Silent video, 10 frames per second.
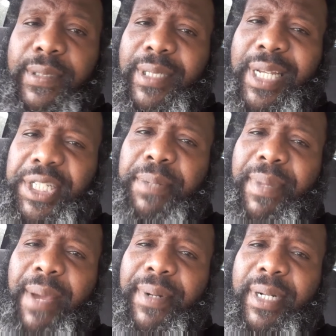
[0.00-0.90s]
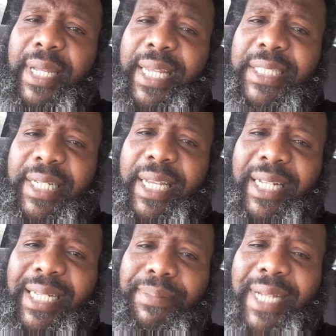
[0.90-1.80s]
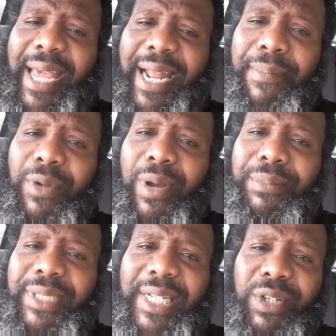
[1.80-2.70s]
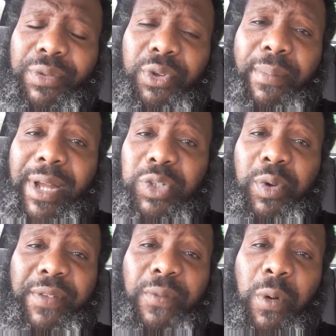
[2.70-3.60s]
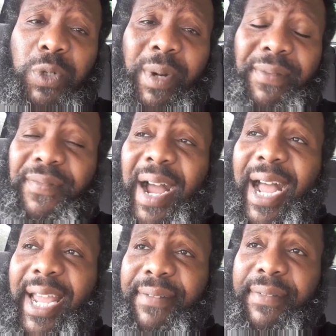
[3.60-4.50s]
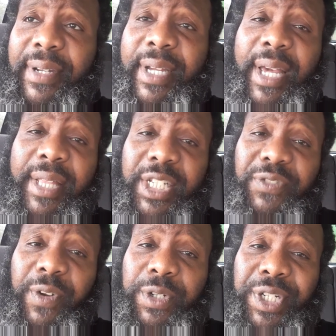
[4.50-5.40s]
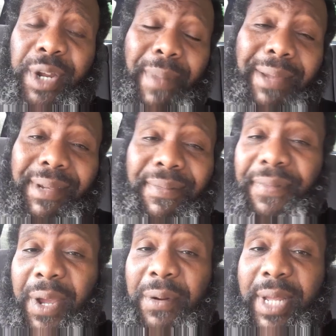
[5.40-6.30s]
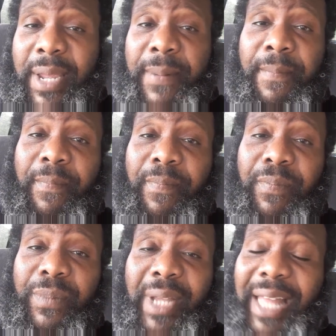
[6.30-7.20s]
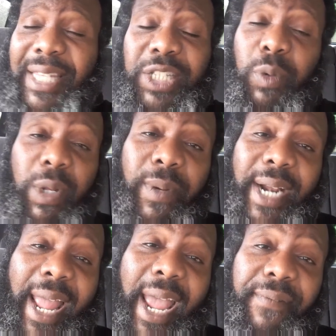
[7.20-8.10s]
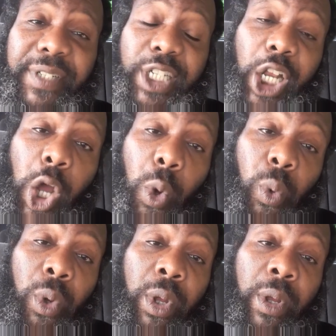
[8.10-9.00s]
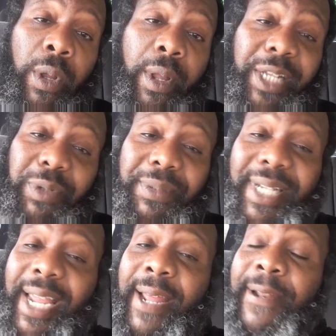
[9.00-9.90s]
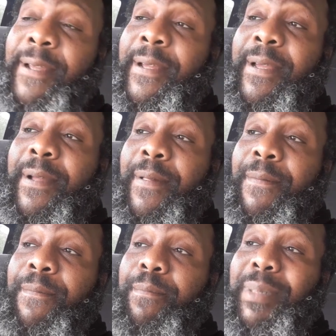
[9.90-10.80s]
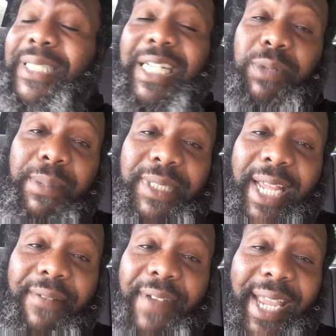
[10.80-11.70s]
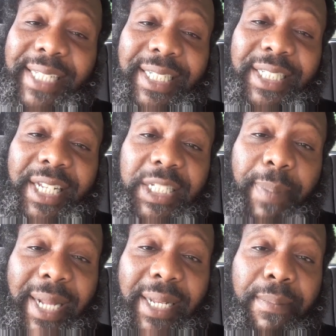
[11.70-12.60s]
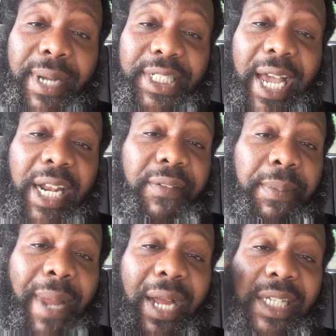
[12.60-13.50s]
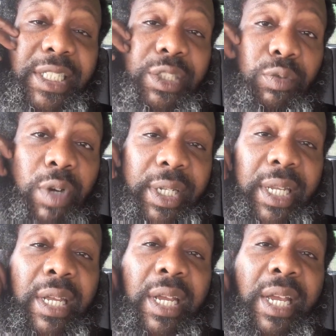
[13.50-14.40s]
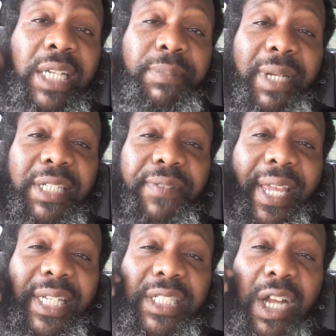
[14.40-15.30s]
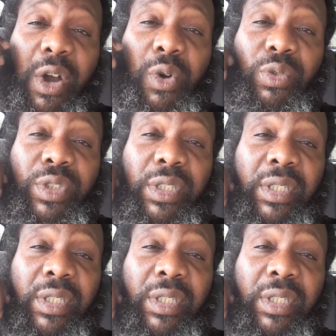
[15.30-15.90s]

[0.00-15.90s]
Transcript: He should be able to easily eclipse that. I'm saying he's going to throw about 24, 25 this first year, maybe even 30. I think 21.5 is low. That's what I'm saying. But see, that's what I'm saying. Vegas isn't expecting much out of him, not because he's a rookie, because Vegas knows